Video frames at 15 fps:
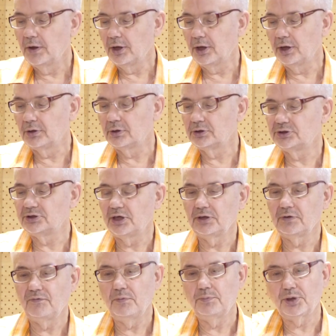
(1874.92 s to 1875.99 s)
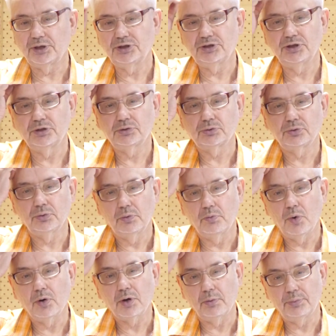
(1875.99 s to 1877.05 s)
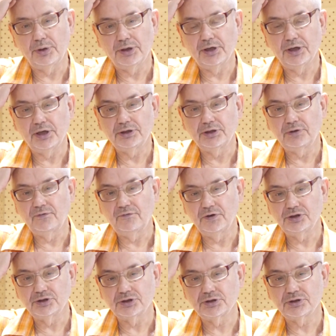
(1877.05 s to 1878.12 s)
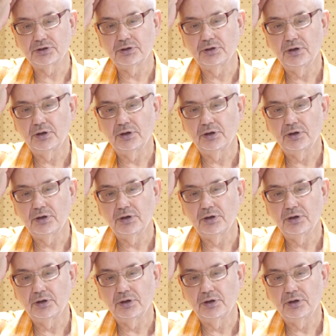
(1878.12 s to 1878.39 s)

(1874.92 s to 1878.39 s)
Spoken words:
and then we proceed to more complicated features,